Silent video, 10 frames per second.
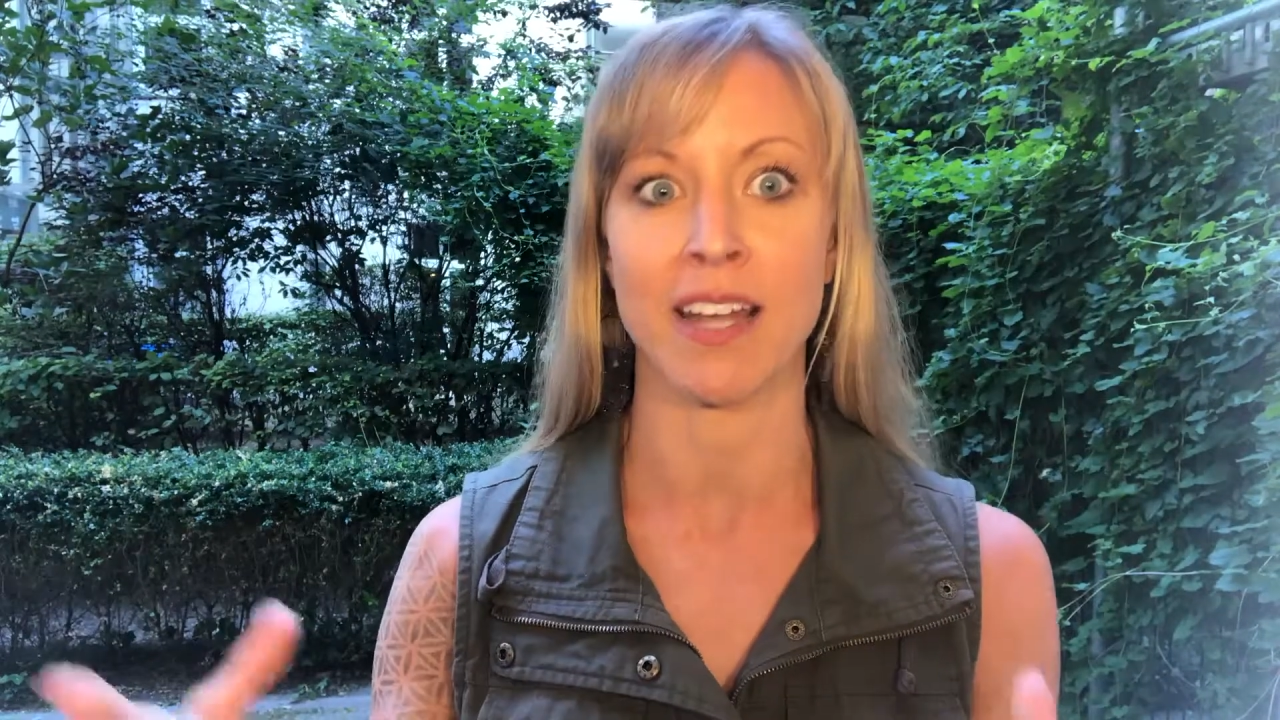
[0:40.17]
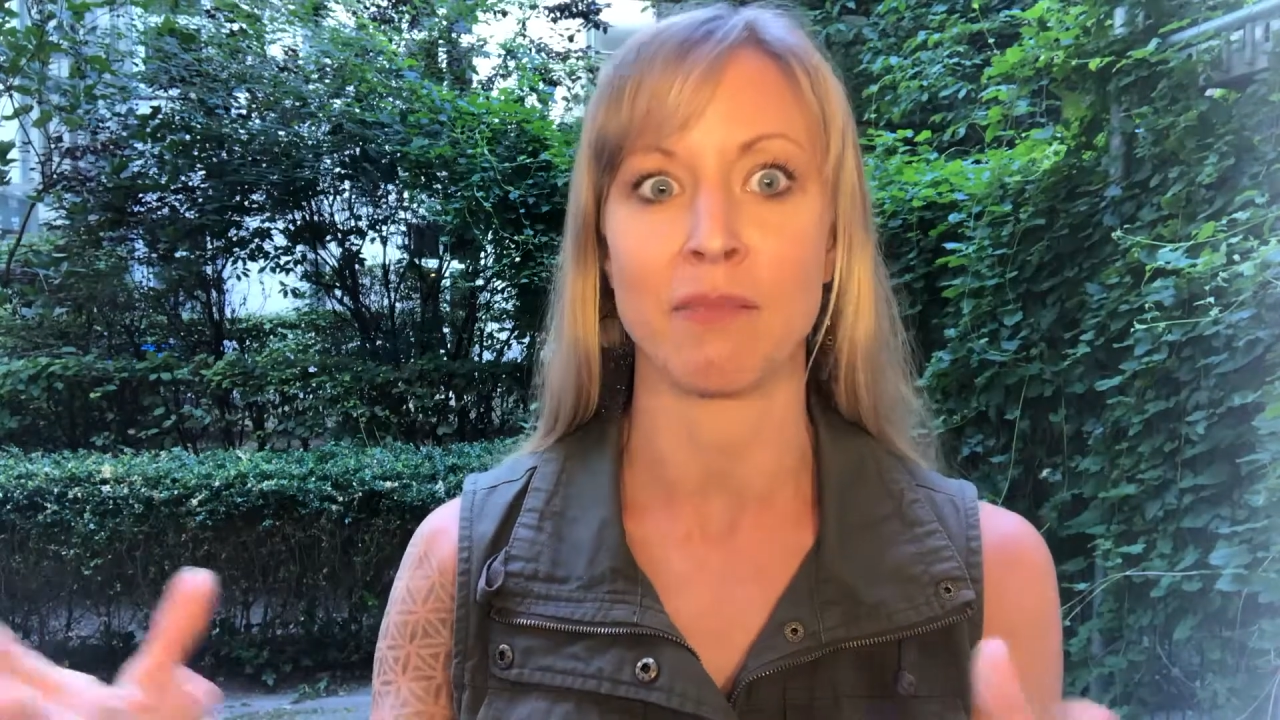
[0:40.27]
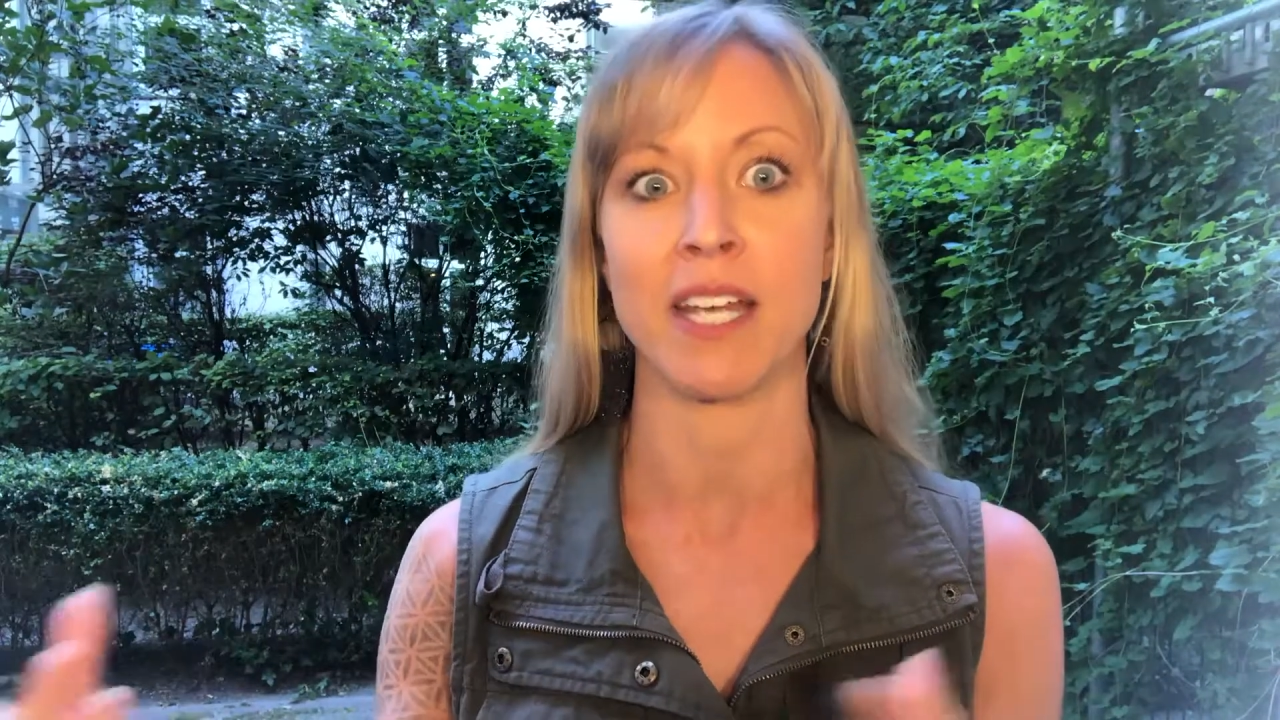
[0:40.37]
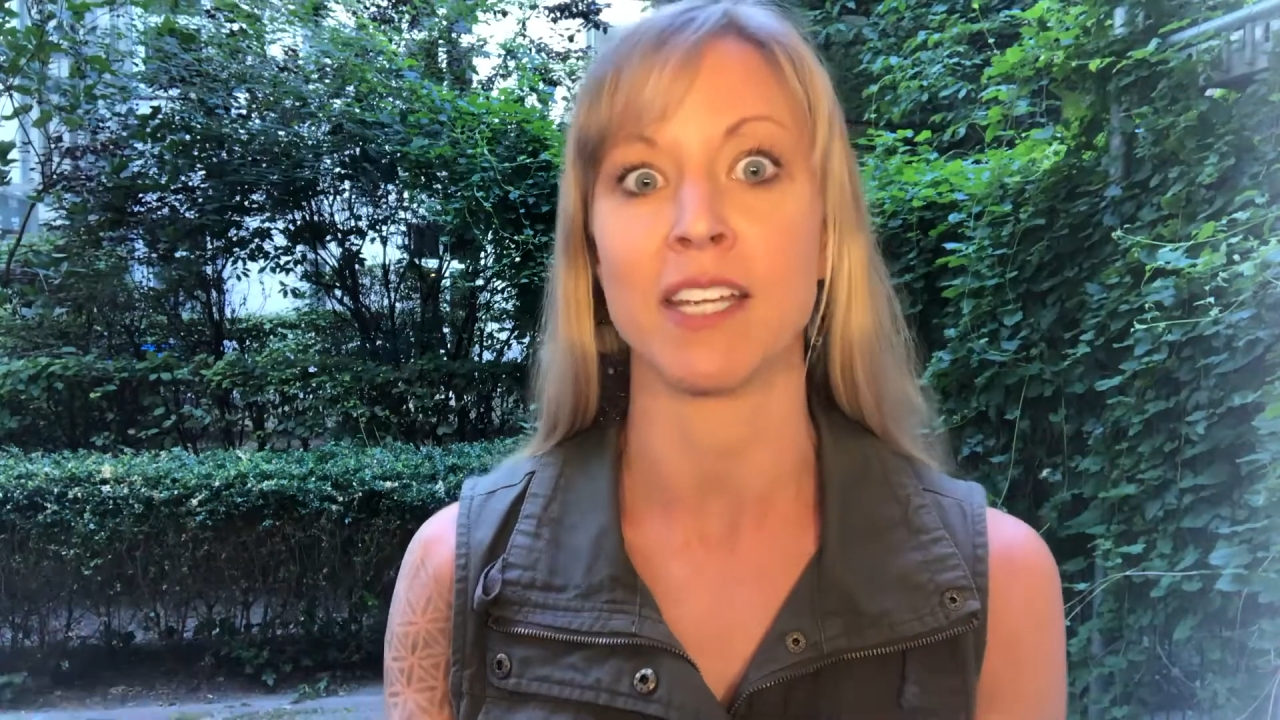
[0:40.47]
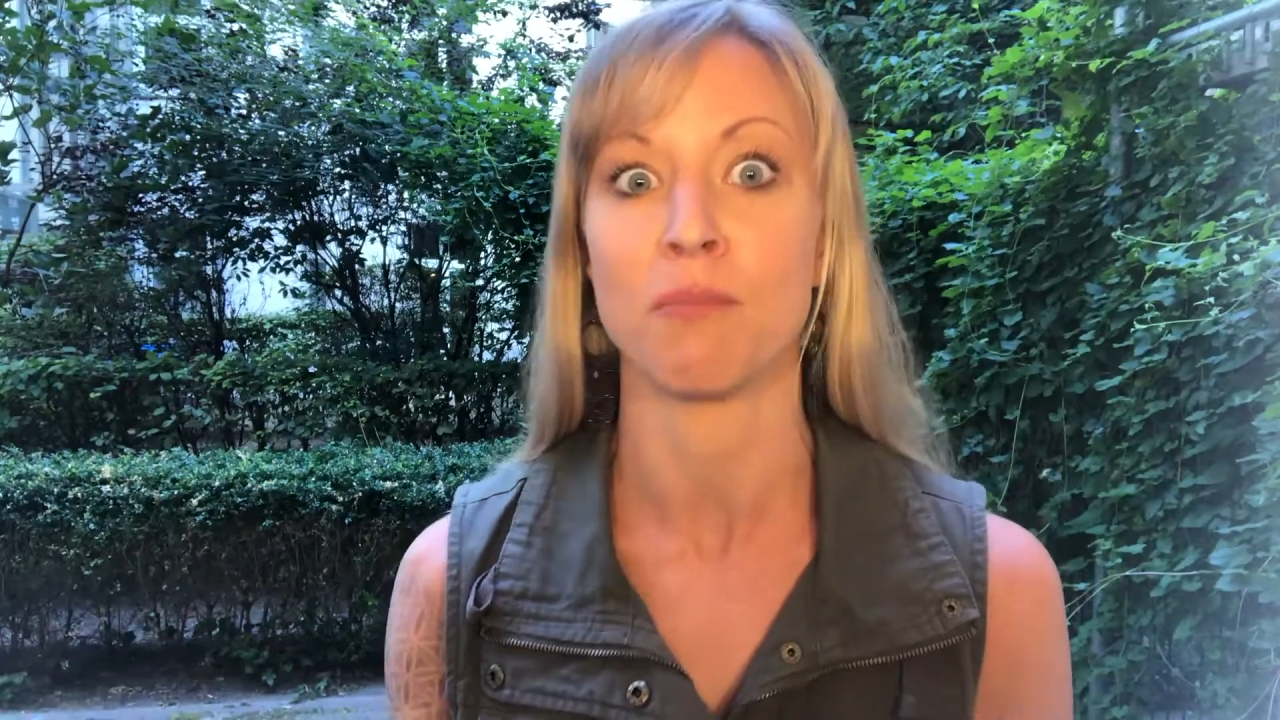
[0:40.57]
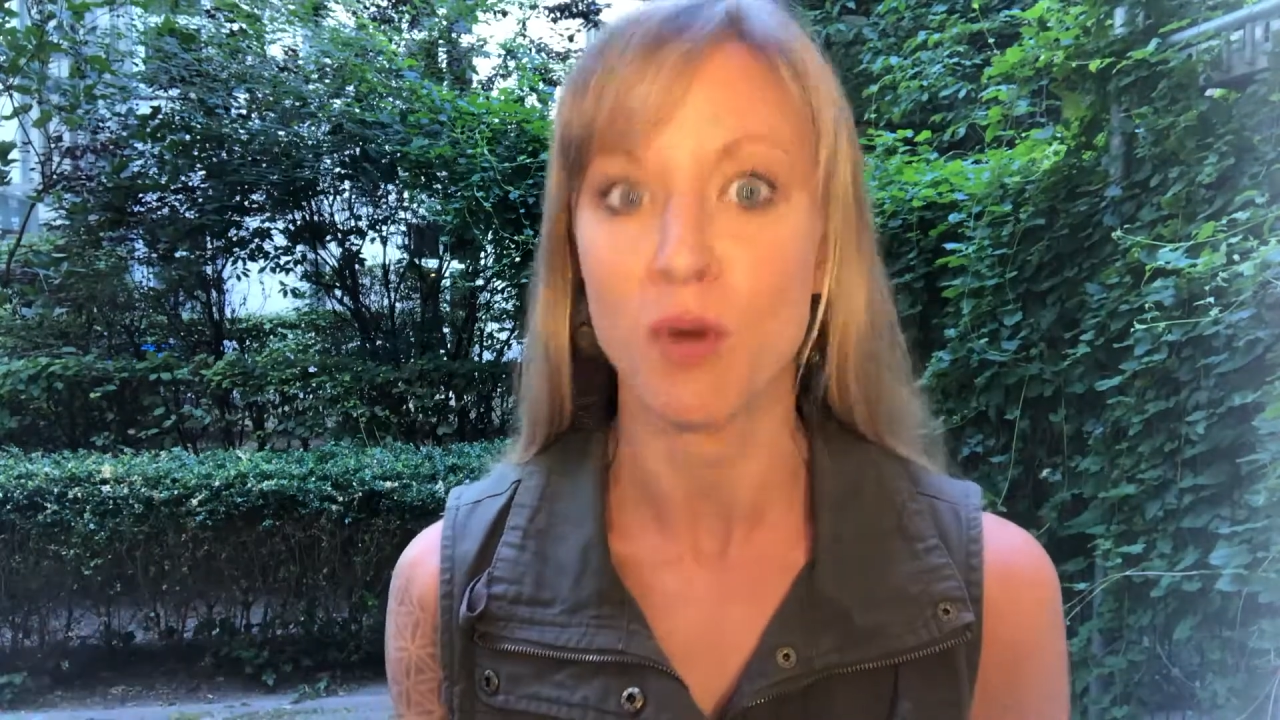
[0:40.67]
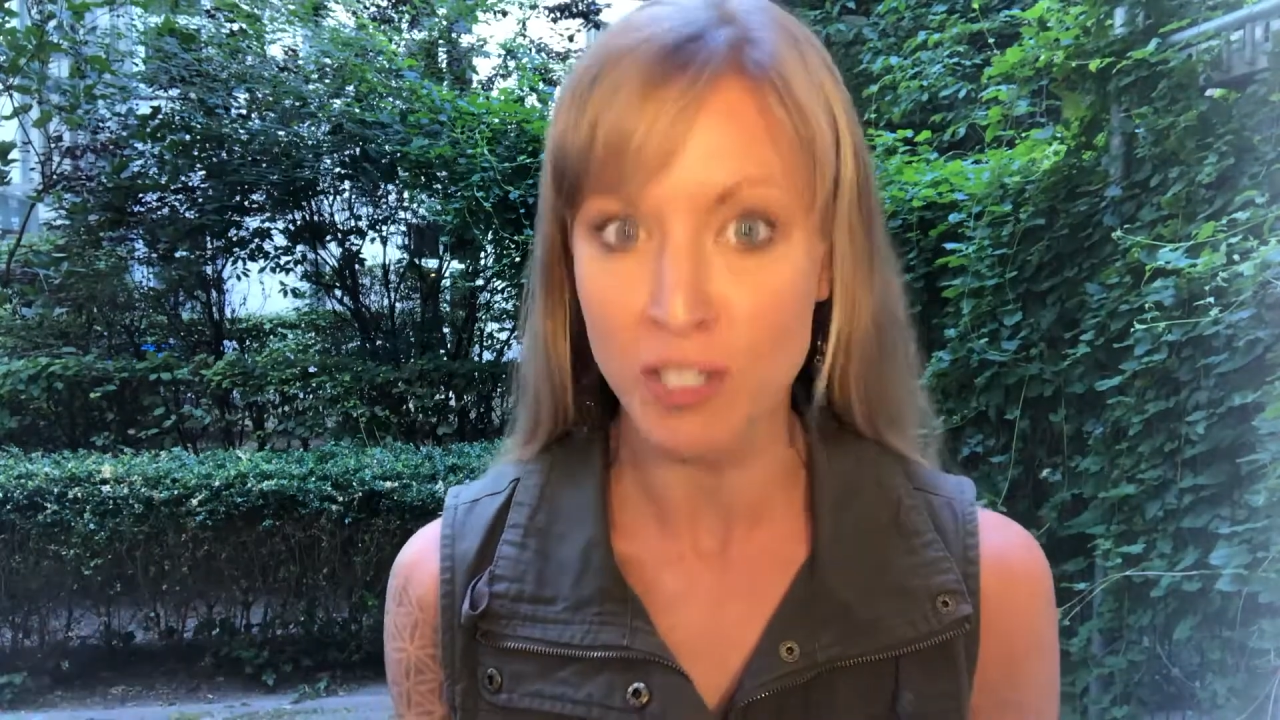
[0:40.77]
making more